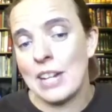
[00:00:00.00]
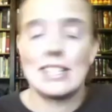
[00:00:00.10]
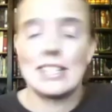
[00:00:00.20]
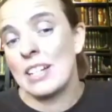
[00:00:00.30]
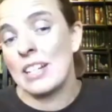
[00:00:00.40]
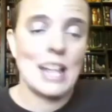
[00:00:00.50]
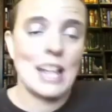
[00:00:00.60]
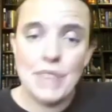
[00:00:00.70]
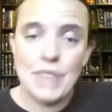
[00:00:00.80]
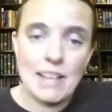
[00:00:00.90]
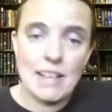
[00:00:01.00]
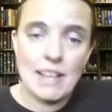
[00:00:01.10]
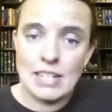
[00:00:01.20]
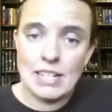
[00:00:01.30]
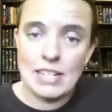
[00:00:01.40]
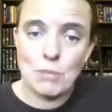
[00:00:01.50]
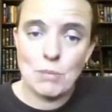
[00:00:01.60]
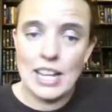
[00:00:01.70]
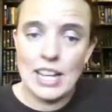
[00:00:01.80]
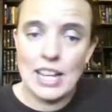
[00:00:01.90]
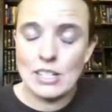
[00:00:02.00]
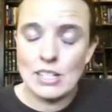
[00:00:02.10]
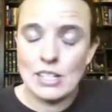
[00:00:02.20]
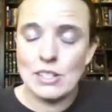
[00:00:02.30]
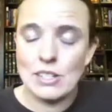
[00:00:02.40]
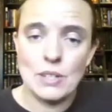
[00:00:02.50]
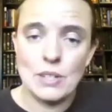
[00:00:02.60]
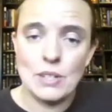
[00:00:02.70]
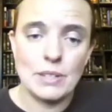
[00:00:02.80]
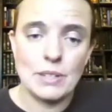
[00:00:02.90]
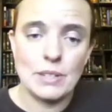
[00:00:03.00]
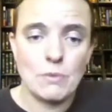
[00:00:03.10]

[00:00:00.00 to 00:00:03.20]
It's the same thing in either place. It's just 2 different